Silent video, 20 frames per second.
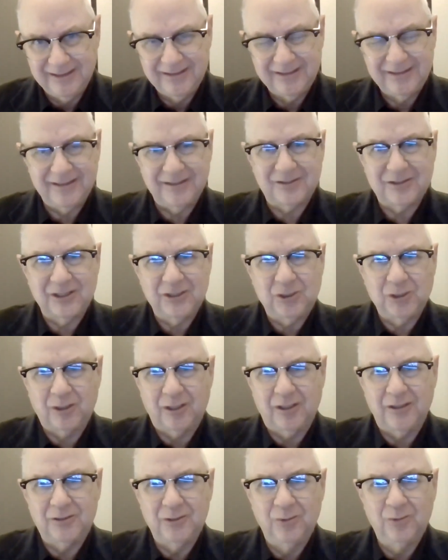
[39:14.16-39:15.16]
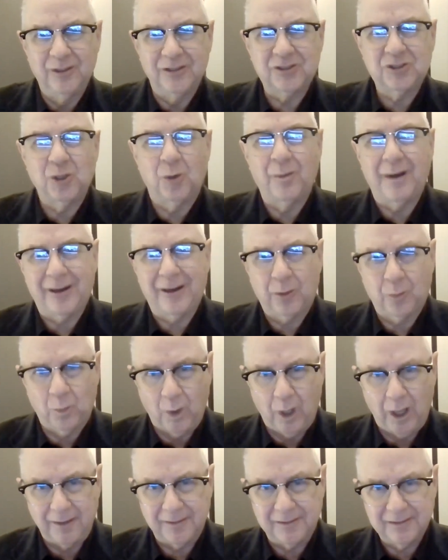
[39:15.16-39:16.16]
that says you're going to do this no matter
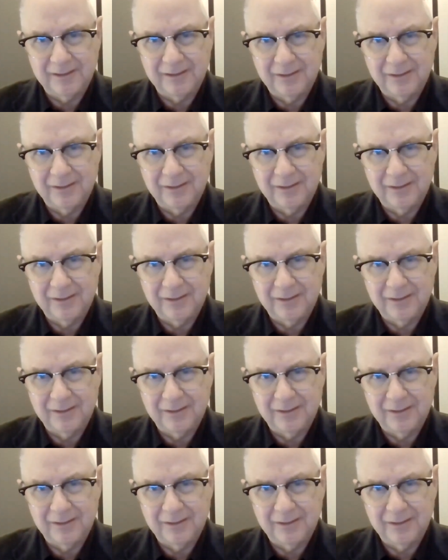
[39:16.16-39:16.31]
what,